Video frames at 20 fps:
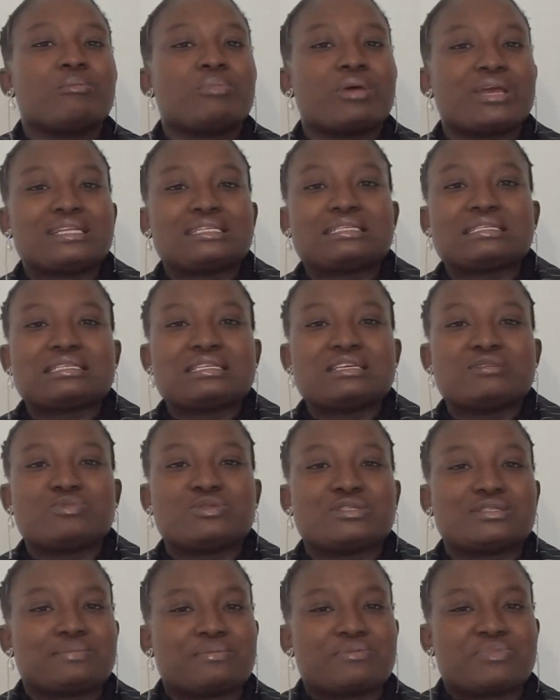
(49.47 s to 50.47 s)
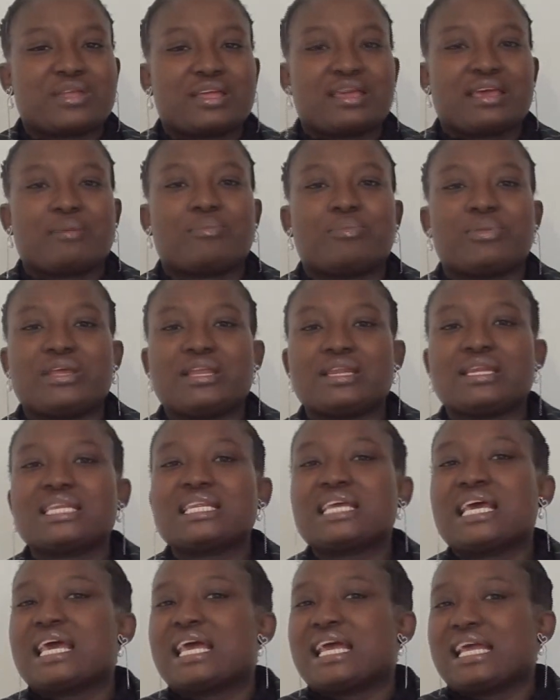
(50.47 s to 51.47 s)
pet snips, a pin,
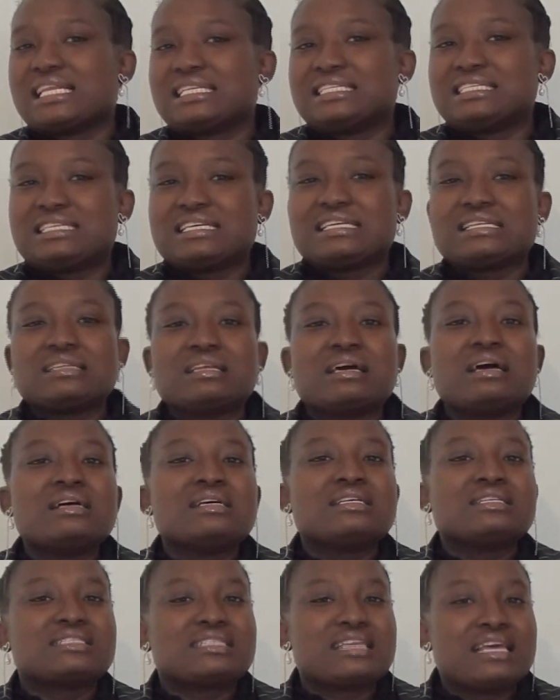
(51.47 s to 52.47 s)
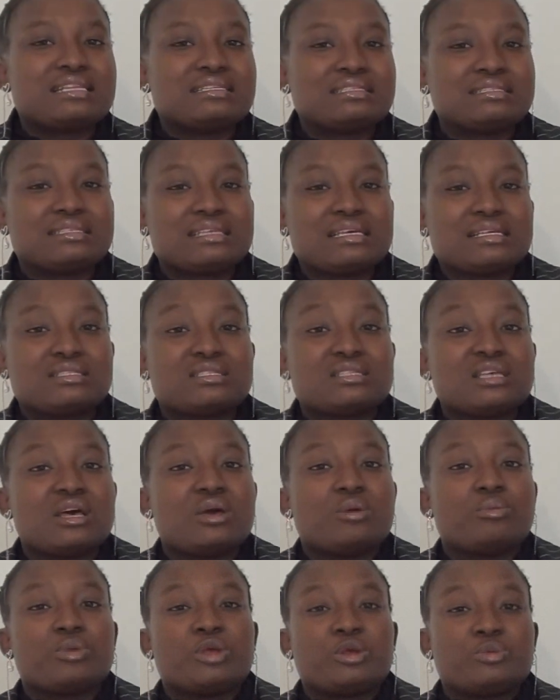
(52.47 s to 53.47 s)
a tin, stand sits,
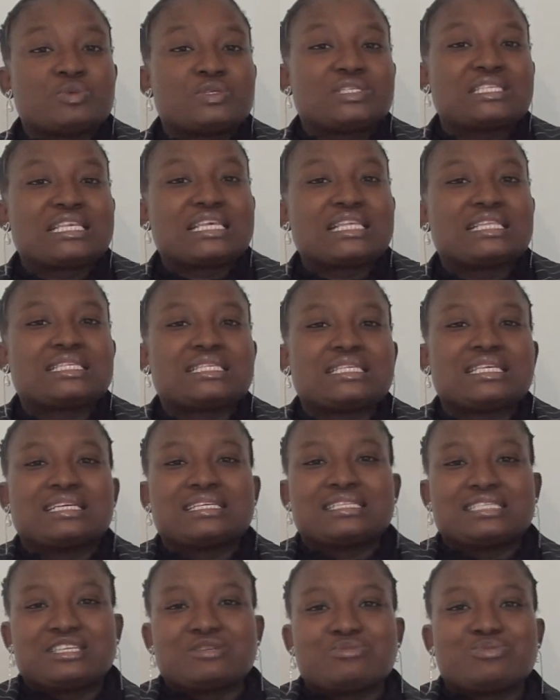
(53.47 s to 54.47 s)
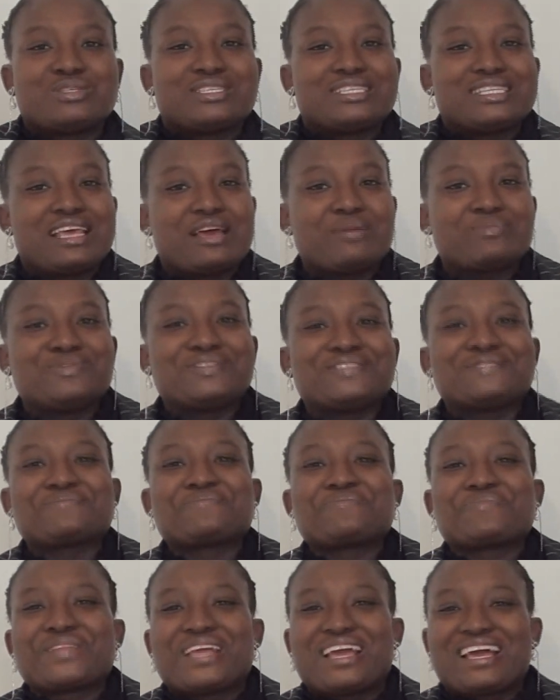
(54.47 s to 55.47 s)
Peeps tips, tips, naps,
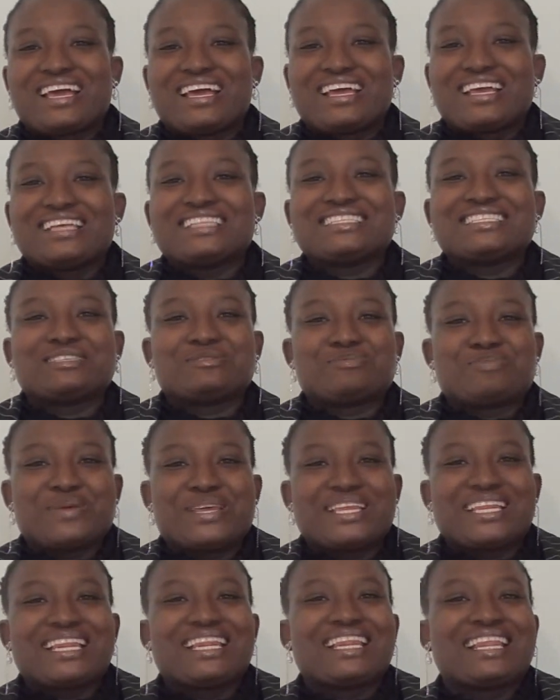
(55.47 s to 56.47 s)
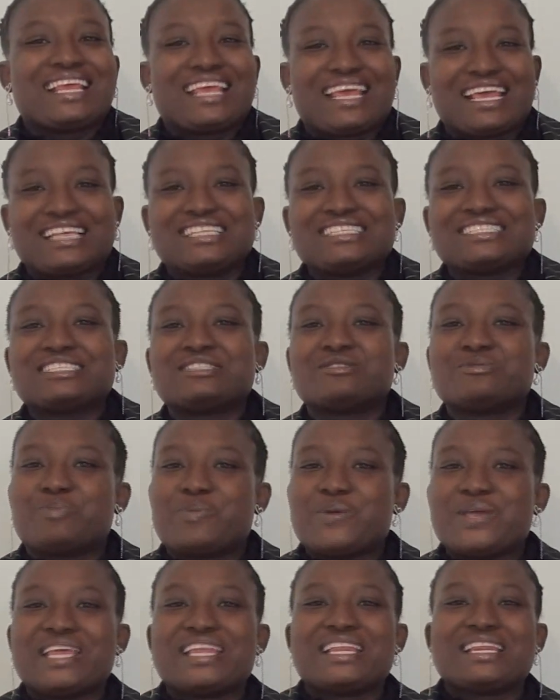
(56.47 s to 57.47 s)
and spin, and
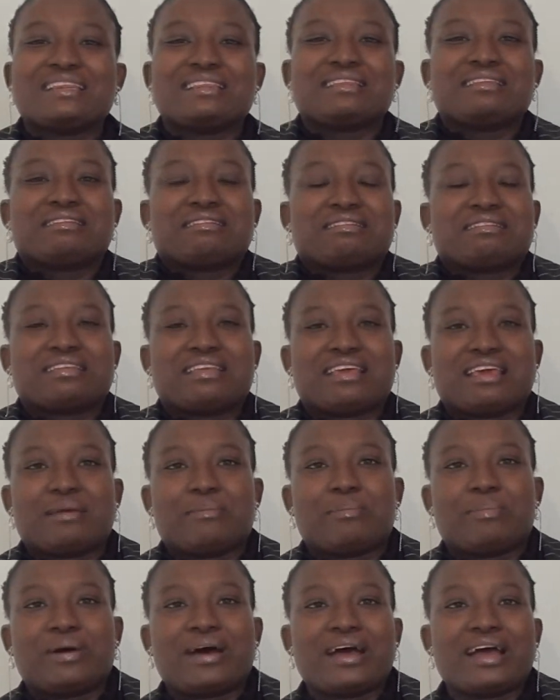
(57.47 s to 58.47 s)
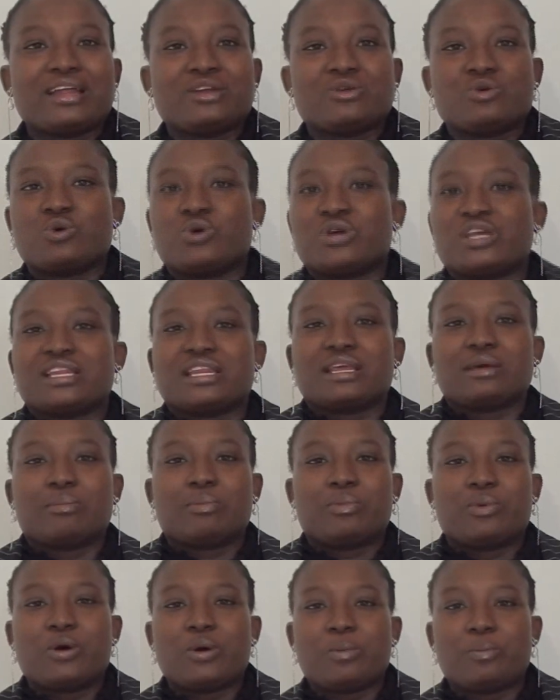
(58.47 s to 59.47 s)
spin in a pan or in a
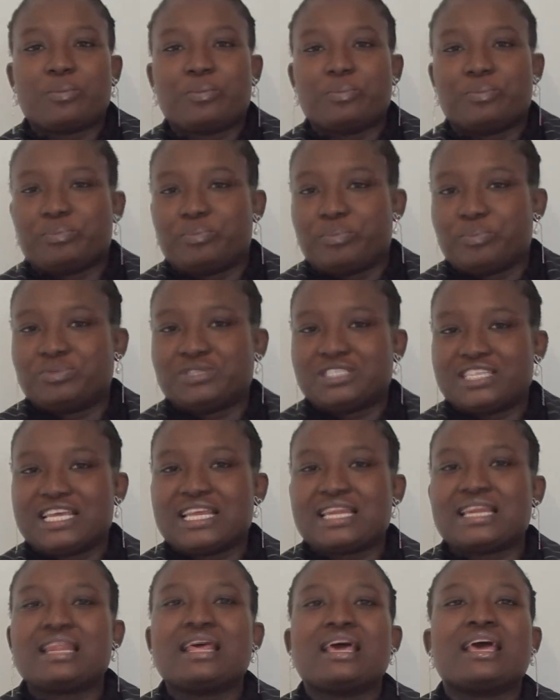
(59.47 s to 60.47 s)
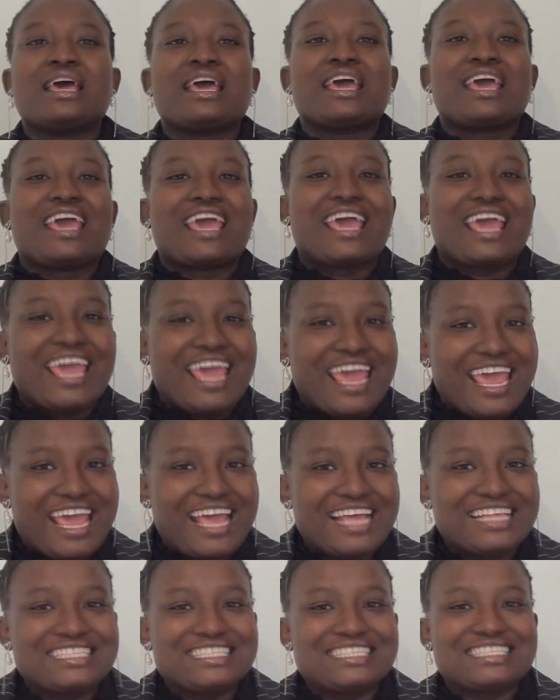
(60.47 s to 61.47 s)
pot, tin,
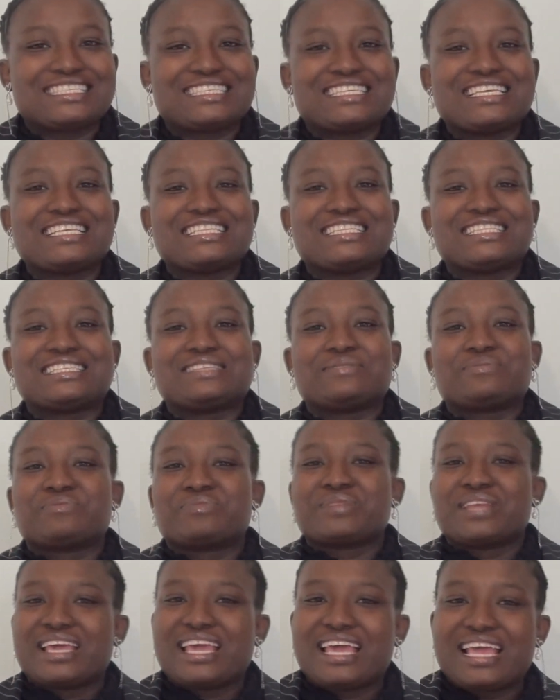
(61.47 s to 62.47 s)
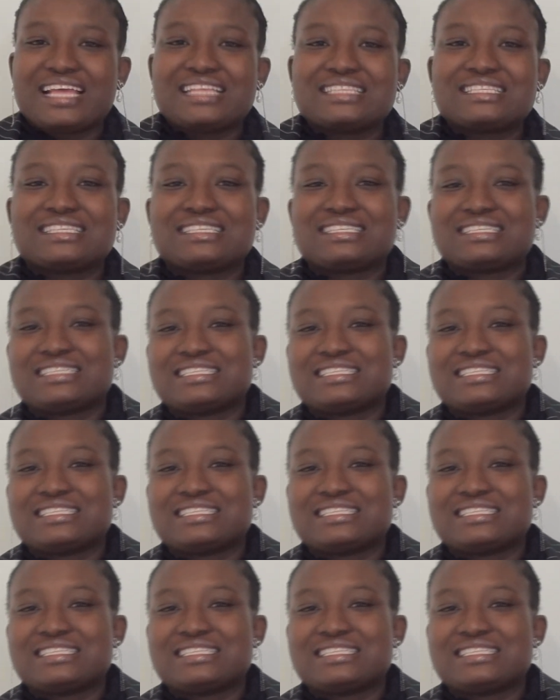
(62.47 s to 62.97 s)
and sits, and,